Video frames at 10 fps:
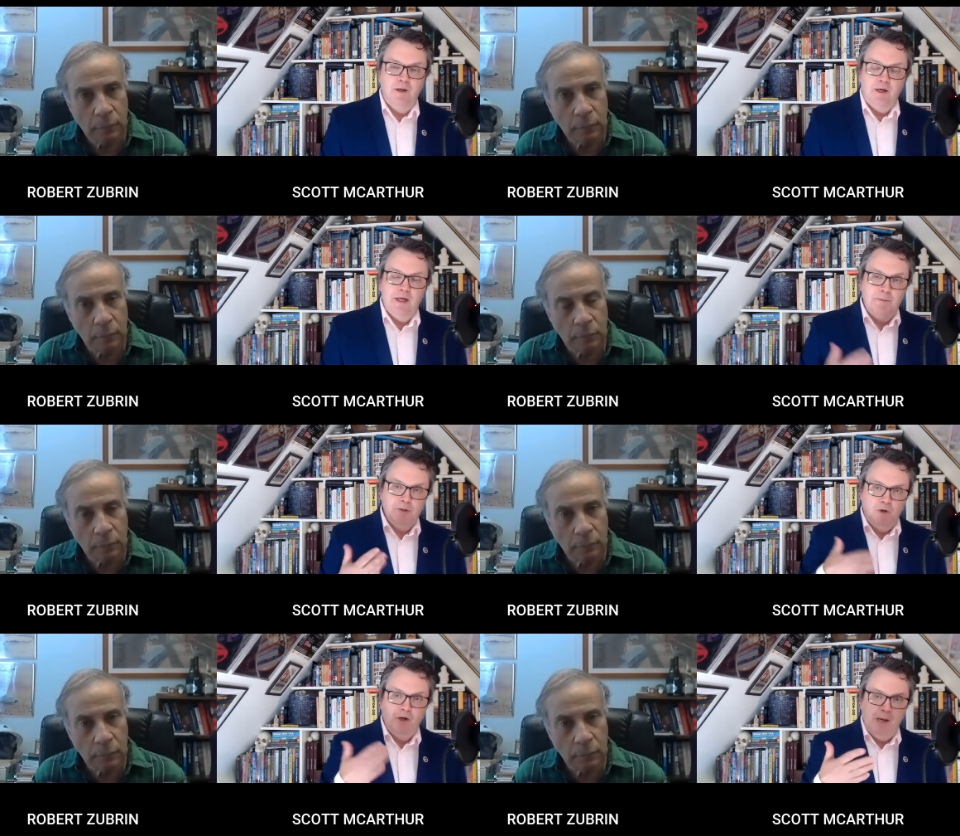Speaker 1: and he was
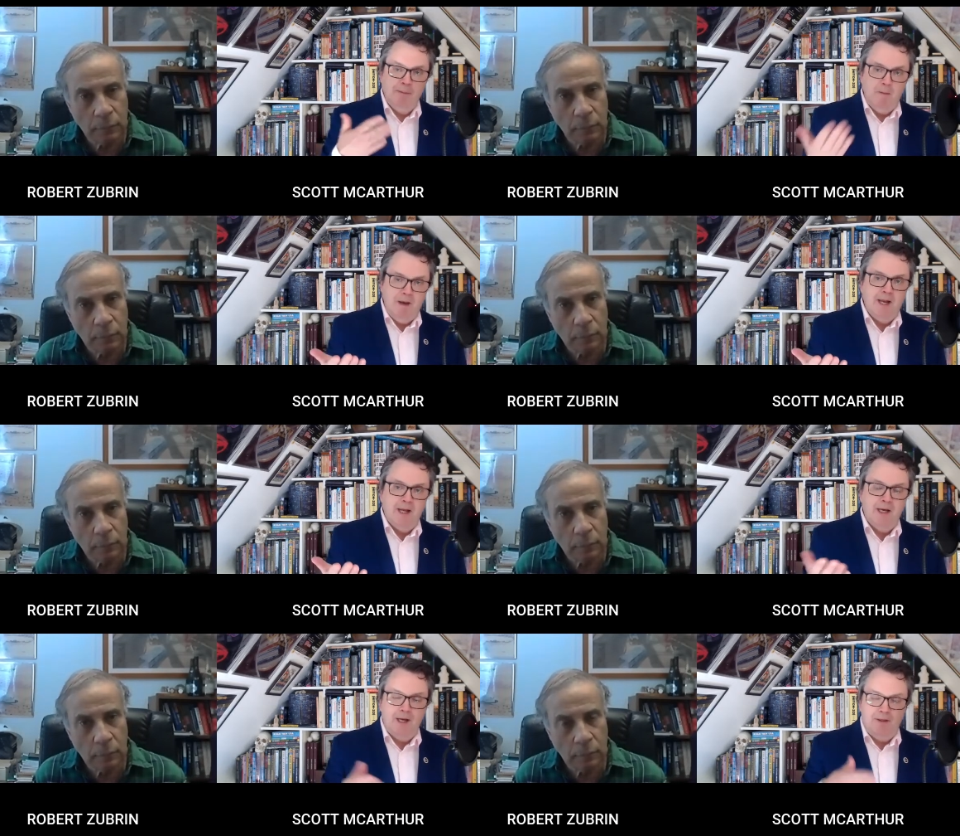talking about
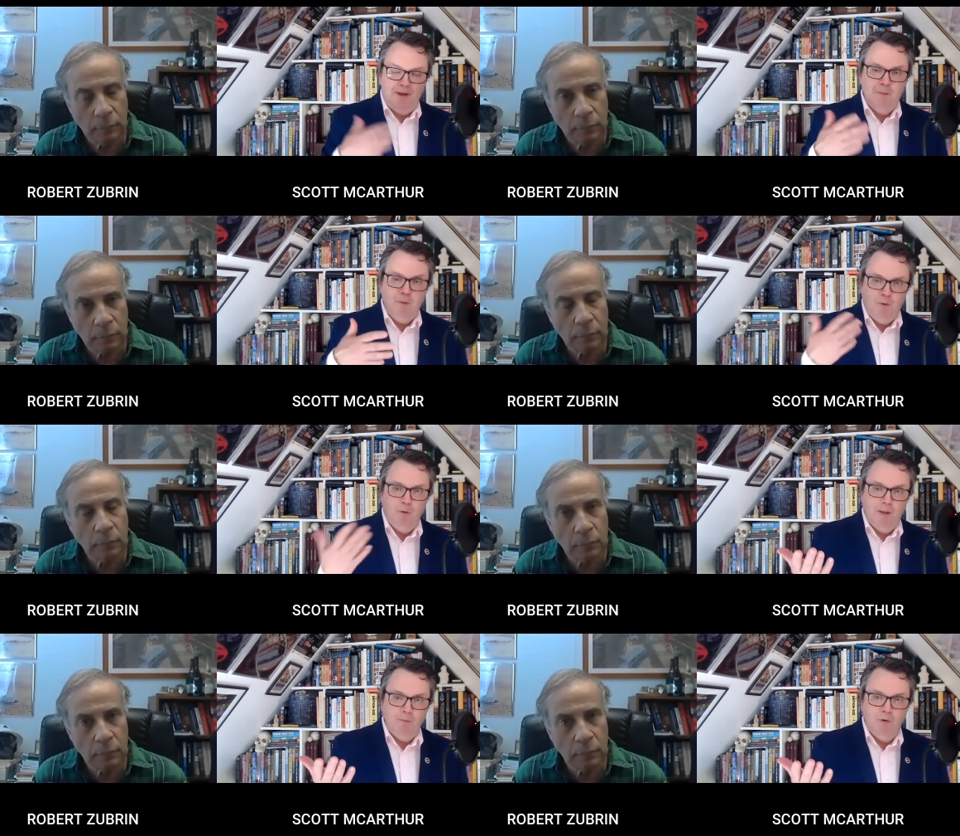America, and I think you probably know
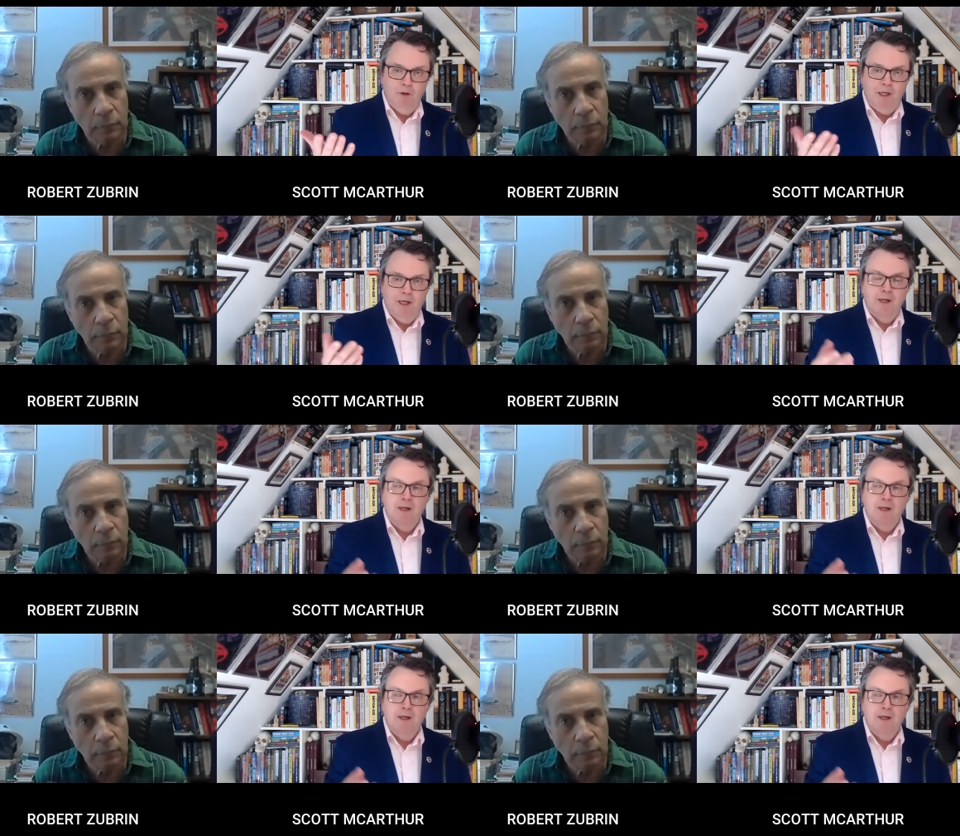where I'm going here.